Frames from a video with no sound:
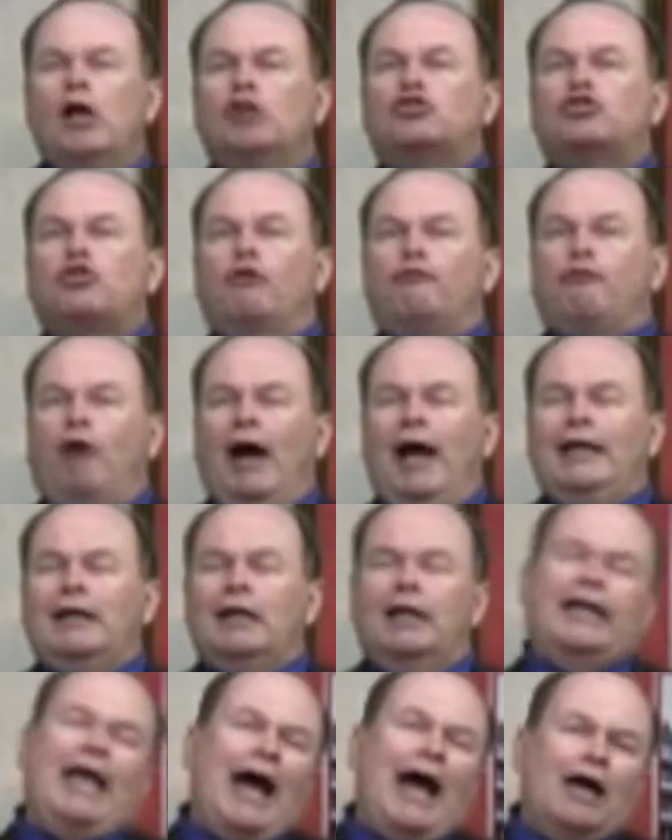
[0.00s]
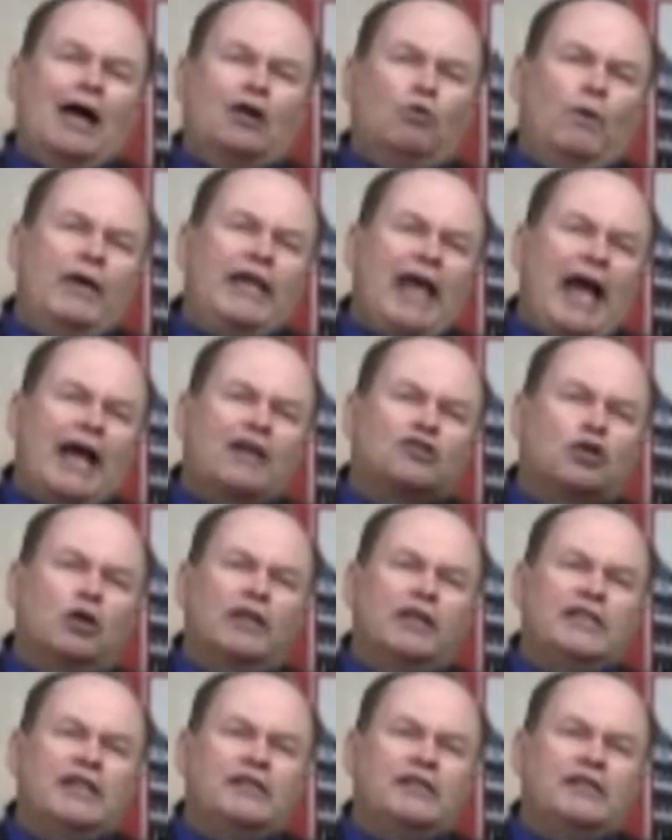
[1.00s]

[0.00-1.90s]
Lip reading: so finally, how do we actually